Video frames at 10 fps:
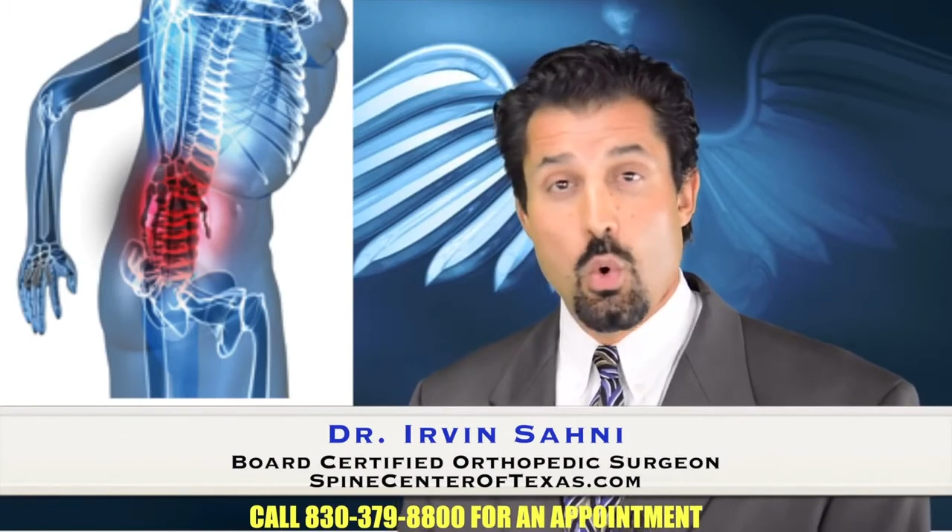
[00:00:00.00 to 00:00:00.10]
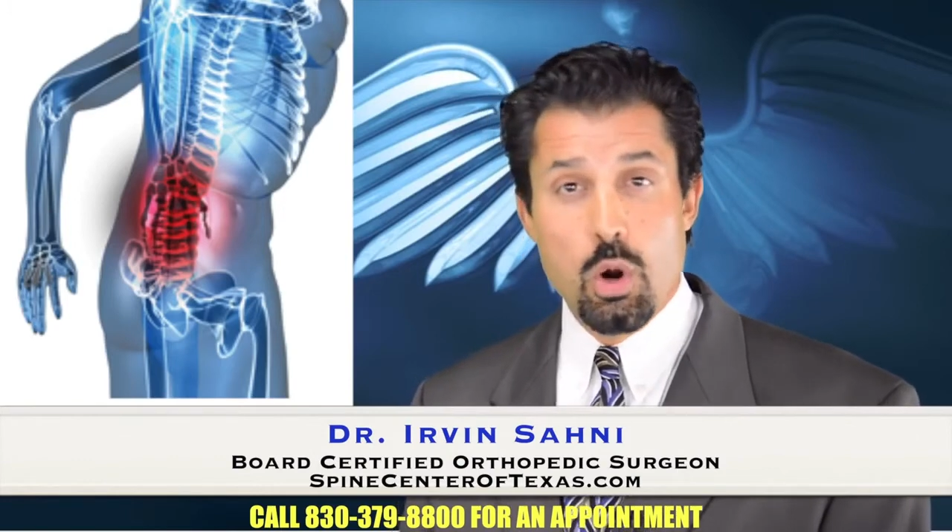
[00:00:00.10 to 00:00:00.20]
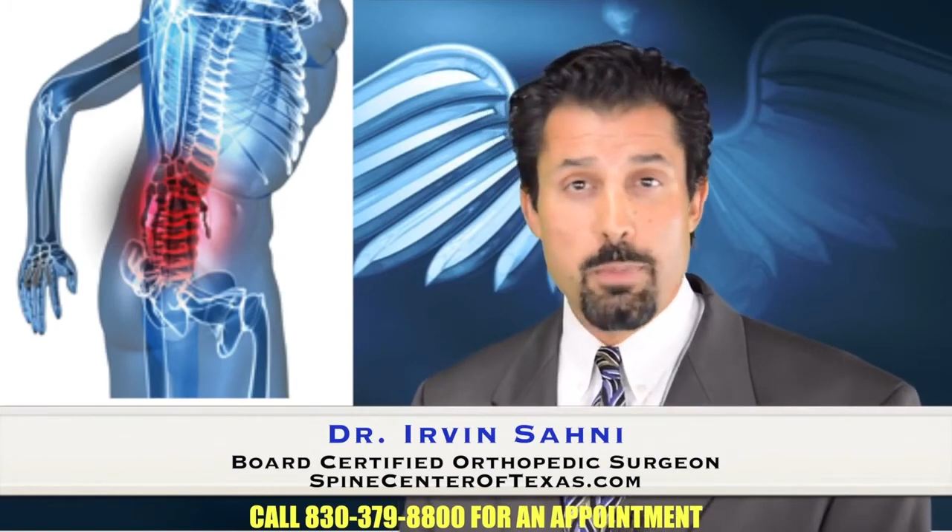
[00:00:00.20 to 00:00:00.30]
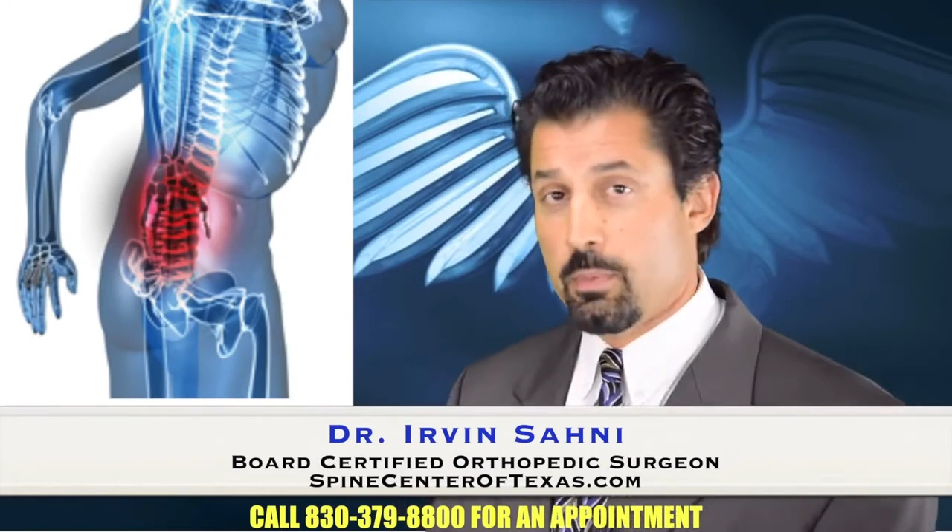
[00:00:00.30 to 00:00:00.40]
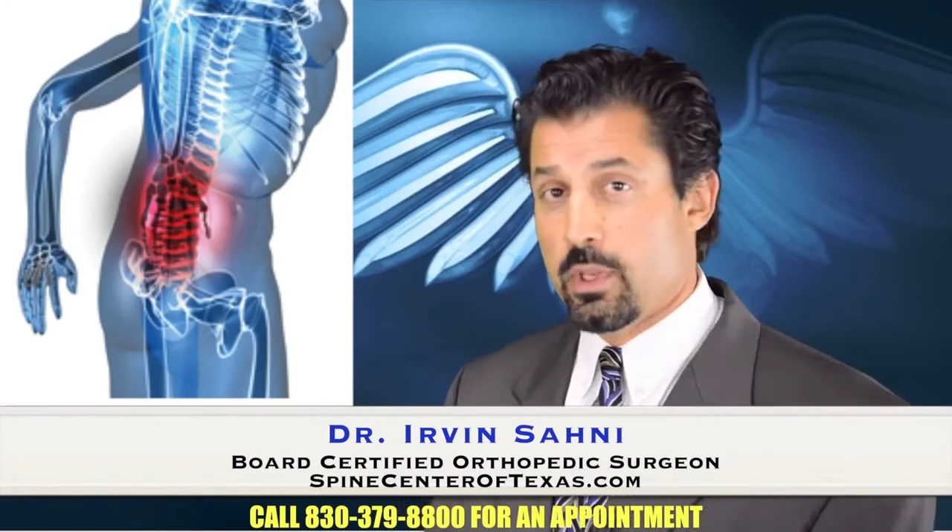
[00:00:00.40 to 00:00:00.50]

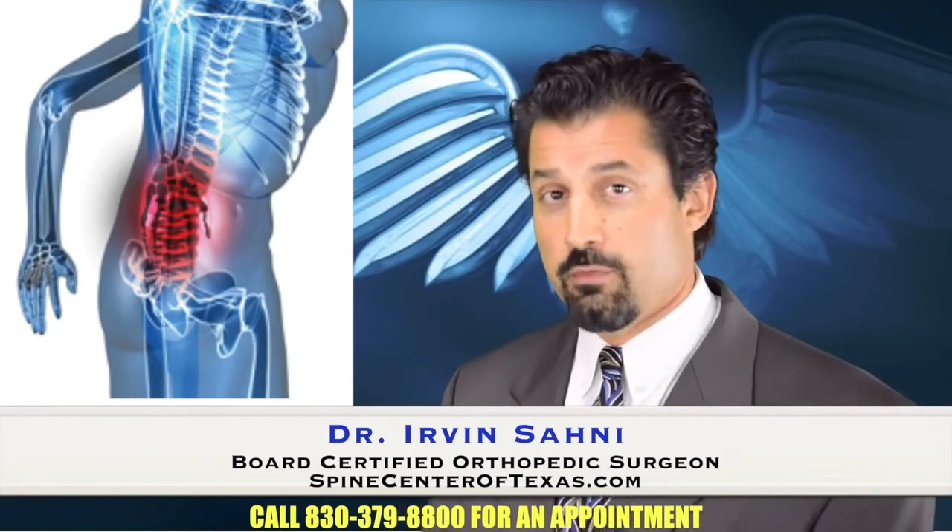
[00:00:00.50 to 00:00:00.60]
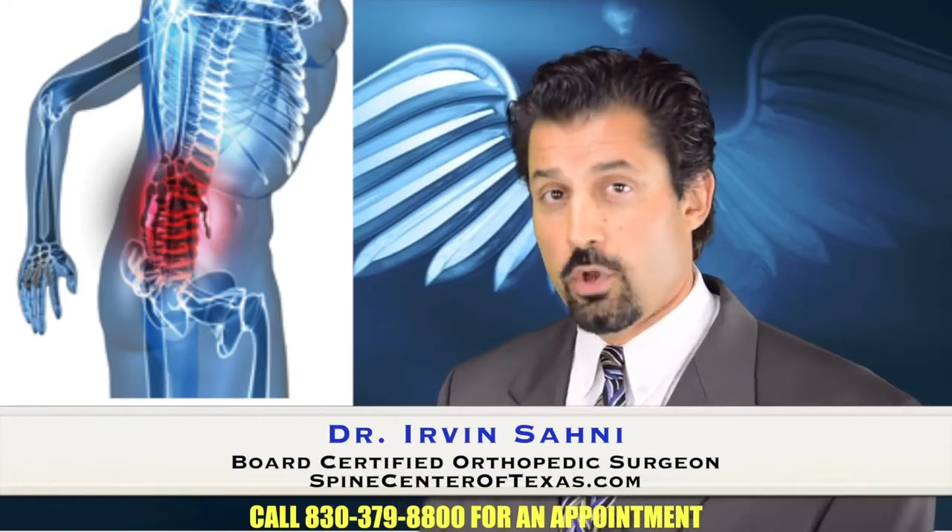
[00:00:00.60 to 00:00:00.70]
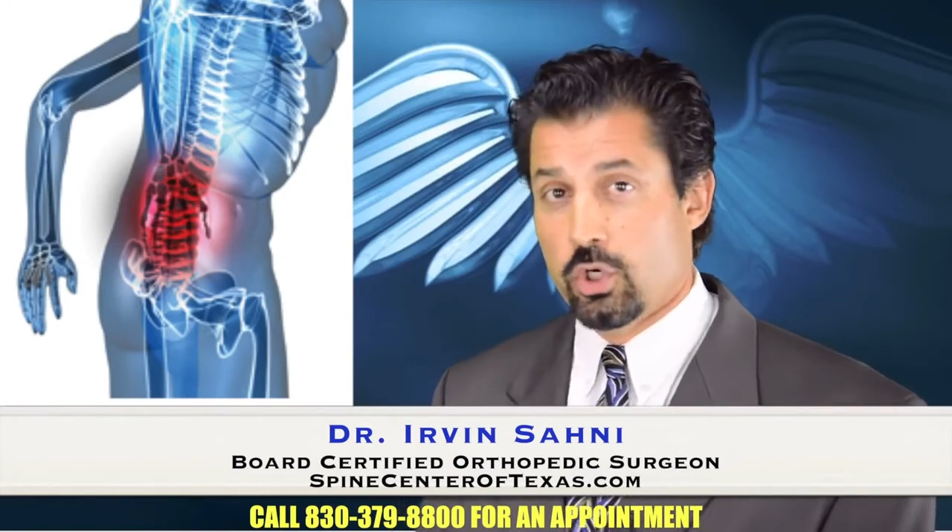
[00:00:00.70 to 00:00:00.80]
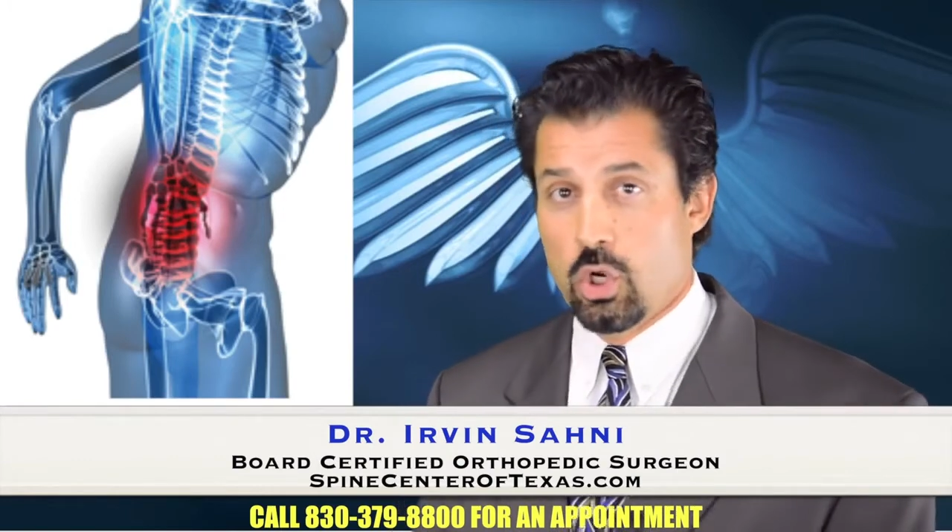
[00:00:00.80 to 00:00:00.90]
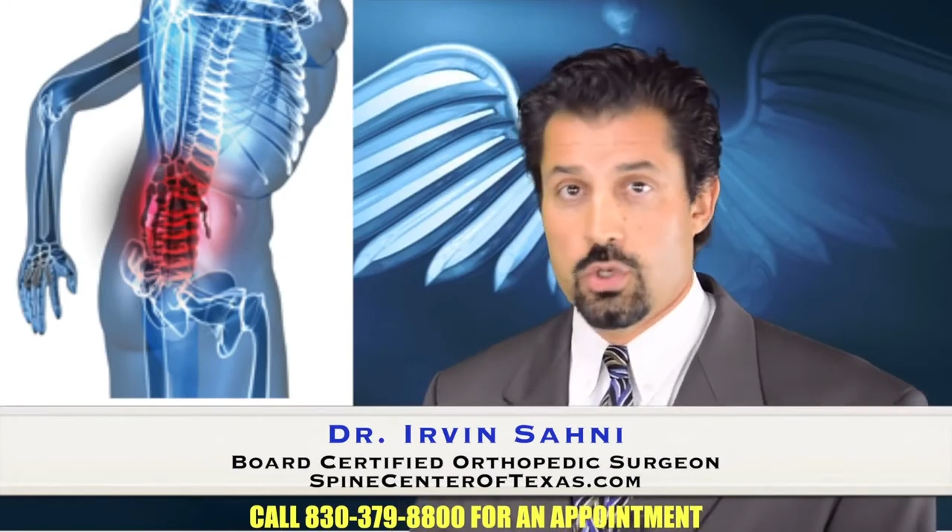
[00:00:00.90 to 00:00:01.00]
or people that have
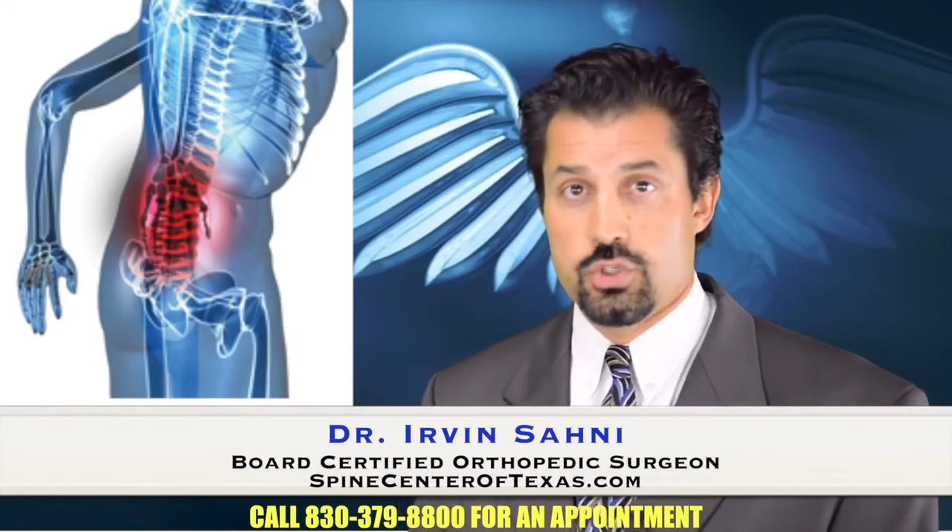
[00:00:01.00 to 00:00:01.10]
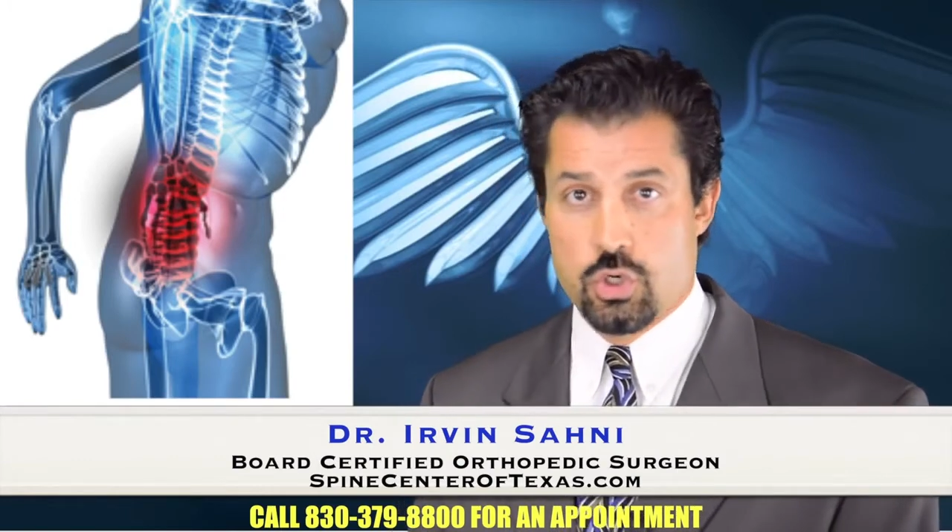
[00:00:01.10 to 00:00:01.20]
undergone